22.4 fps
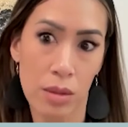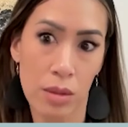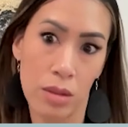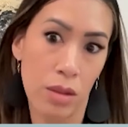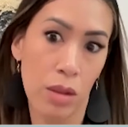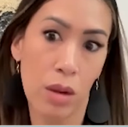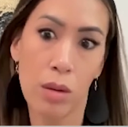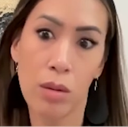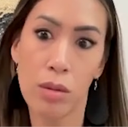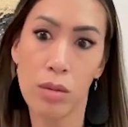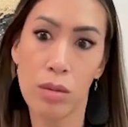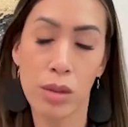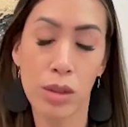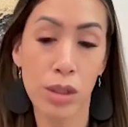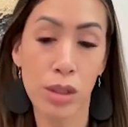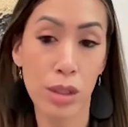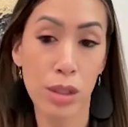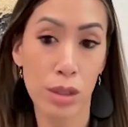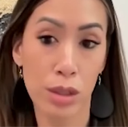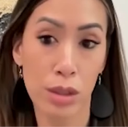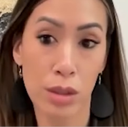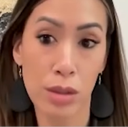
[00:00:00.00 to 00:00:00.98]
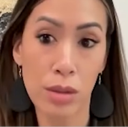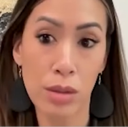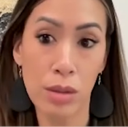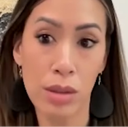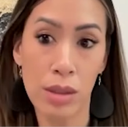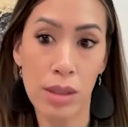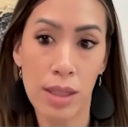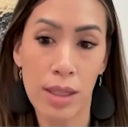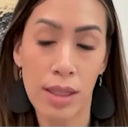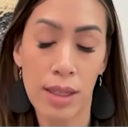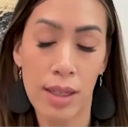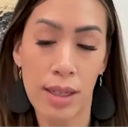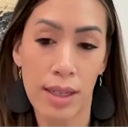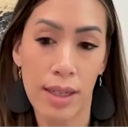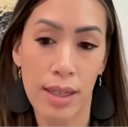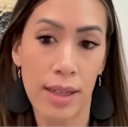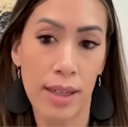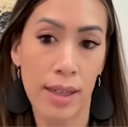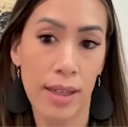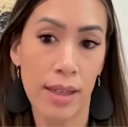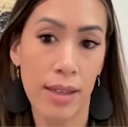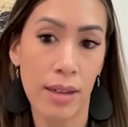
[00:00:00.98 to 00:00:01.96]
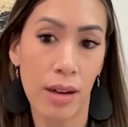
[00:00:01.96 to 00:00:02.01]
don't do
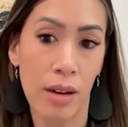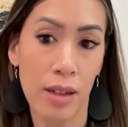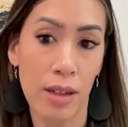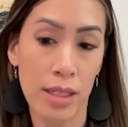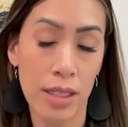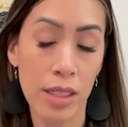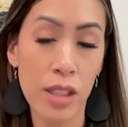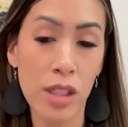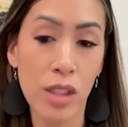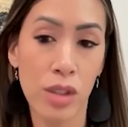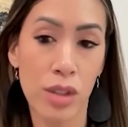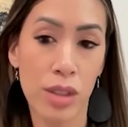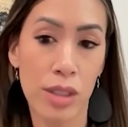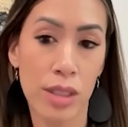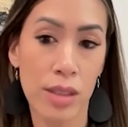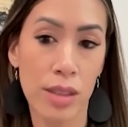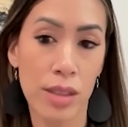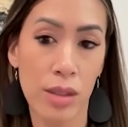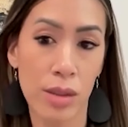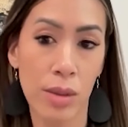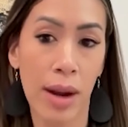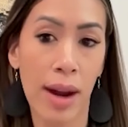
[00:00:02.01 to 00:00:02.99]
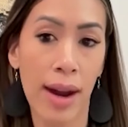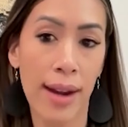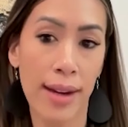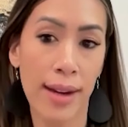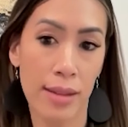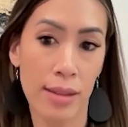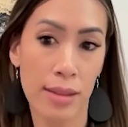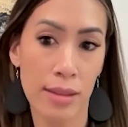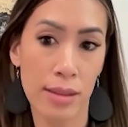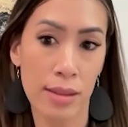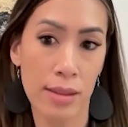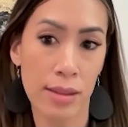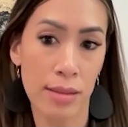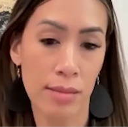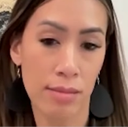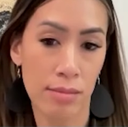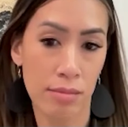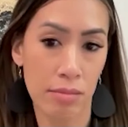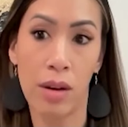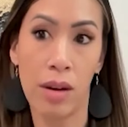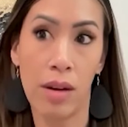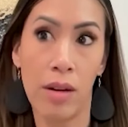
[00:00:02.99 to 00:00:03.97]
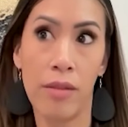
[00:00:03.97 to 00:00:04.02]
in our industry is you hired
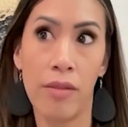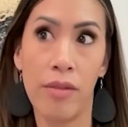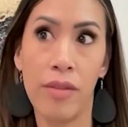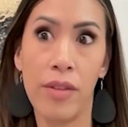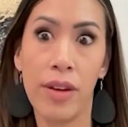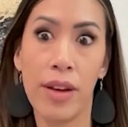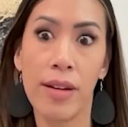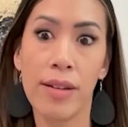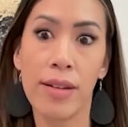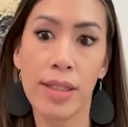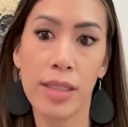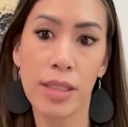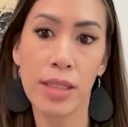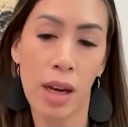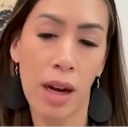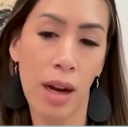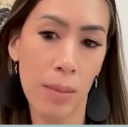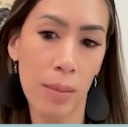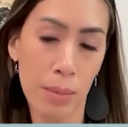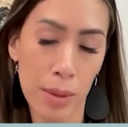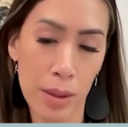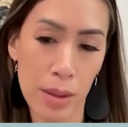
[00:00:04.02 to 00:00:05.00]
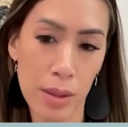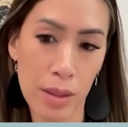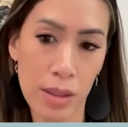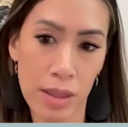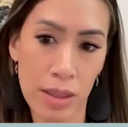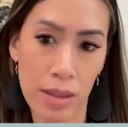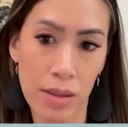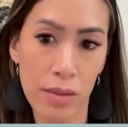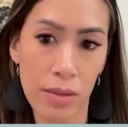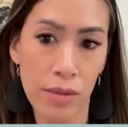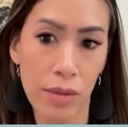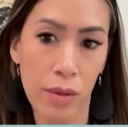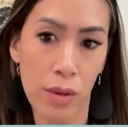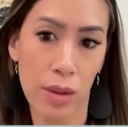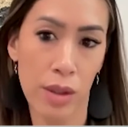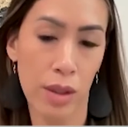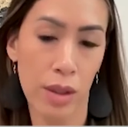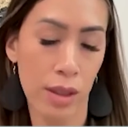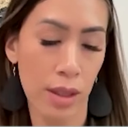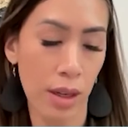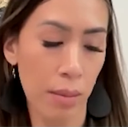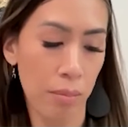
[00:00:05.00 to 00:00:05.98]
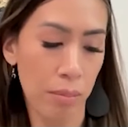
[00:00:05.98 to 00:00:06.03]
a very top person for
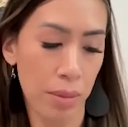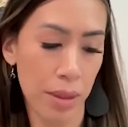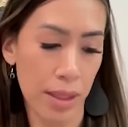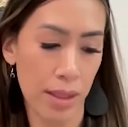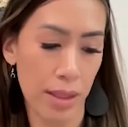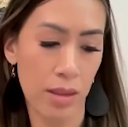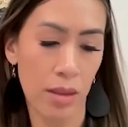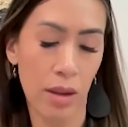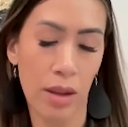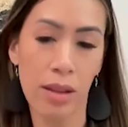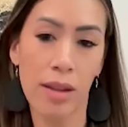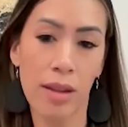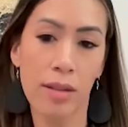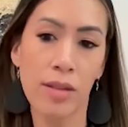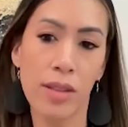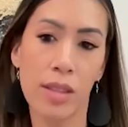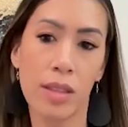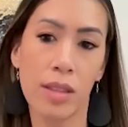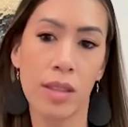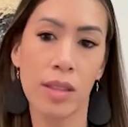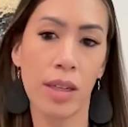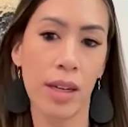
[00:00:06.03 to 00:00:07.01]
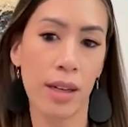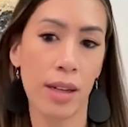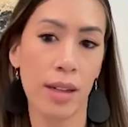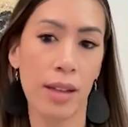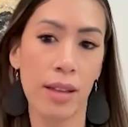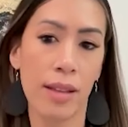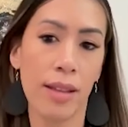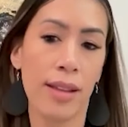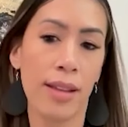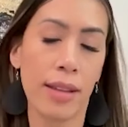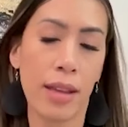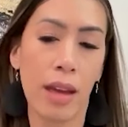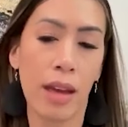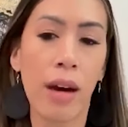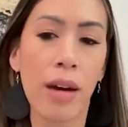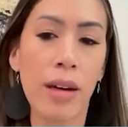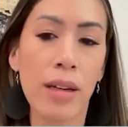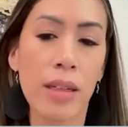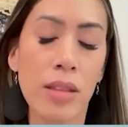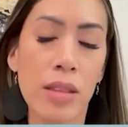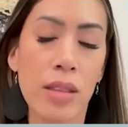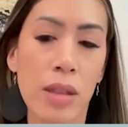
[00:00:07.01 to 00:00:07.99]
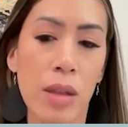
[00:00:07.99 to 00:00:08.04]
your company. So I'd love to kind of let the
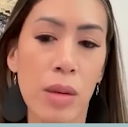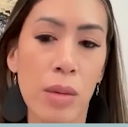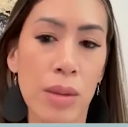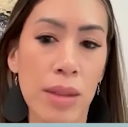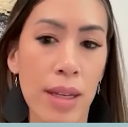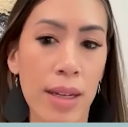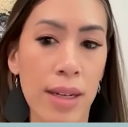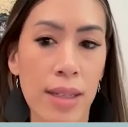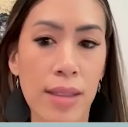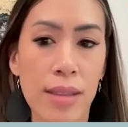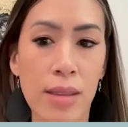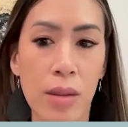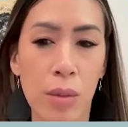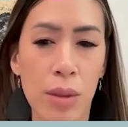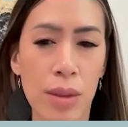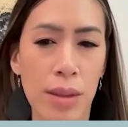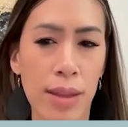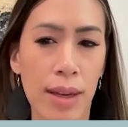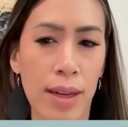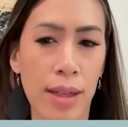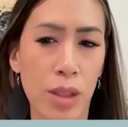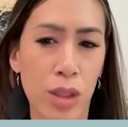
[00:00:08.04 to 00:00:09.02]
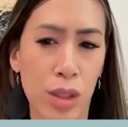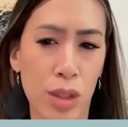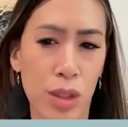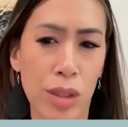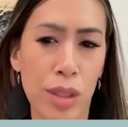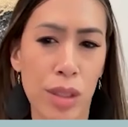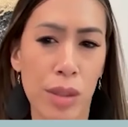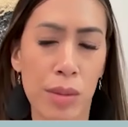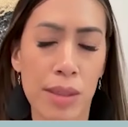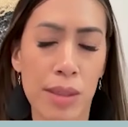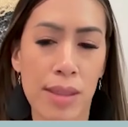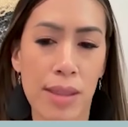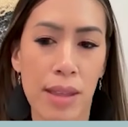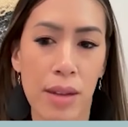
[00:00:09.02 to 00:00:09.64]
audience know what that is and what that journey was